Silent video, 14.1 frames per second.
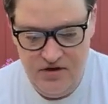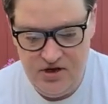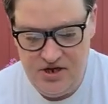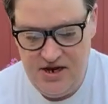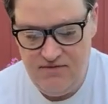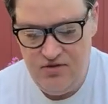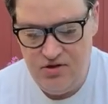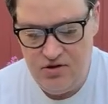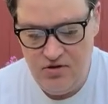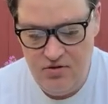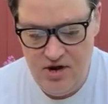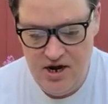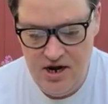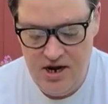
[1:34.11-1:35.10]
the 7th
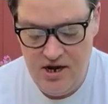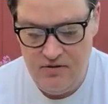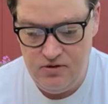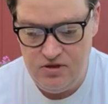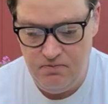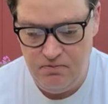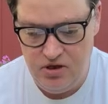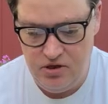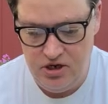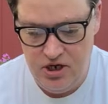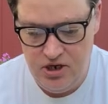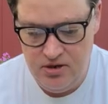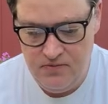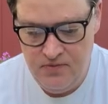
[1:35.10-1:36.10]
grade, I was bullied,